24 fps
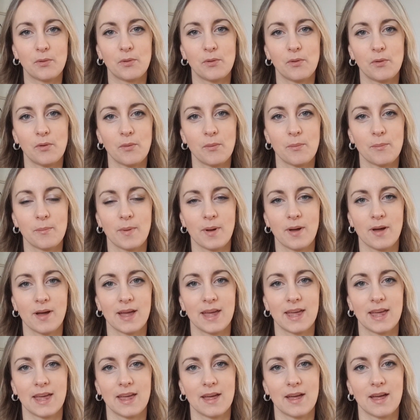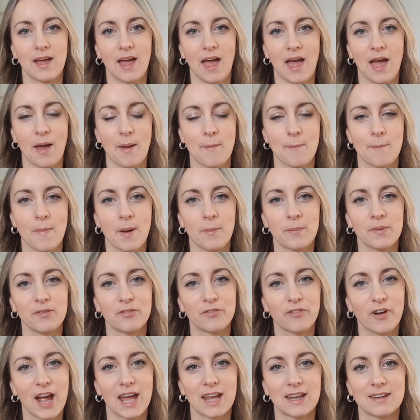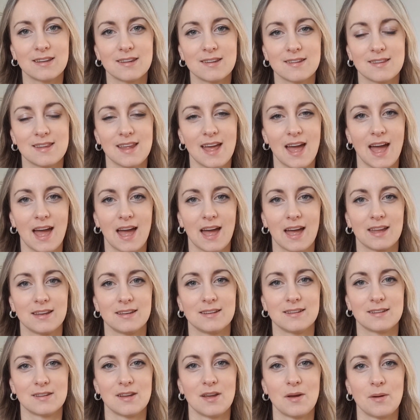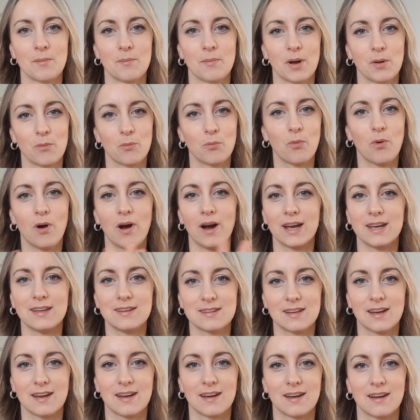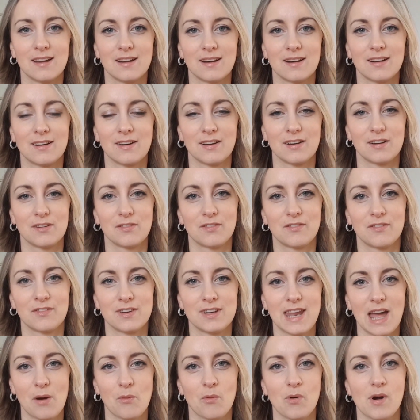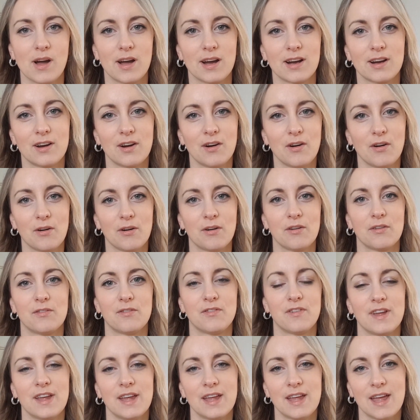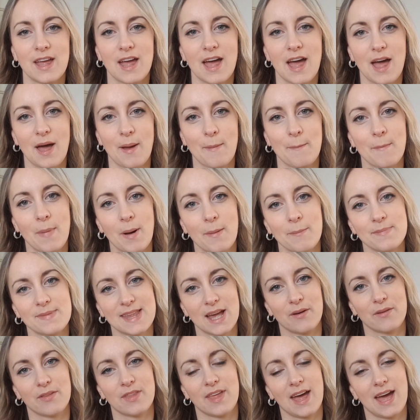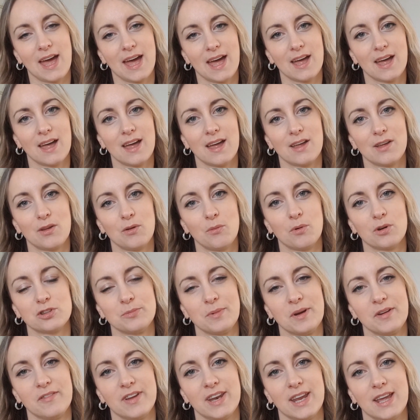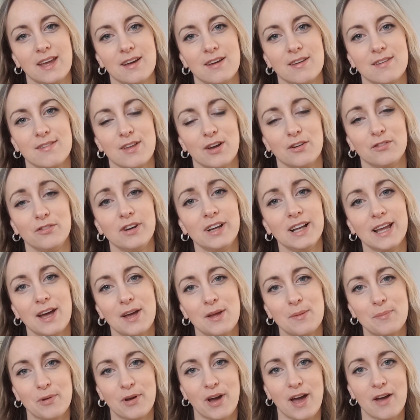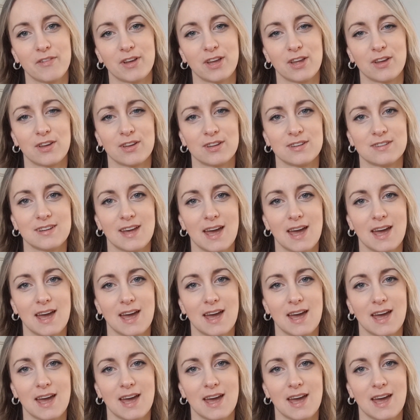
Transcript: all my mummy friends and my wider kind of network of mums out there who watch my videos, I really hope you're having a good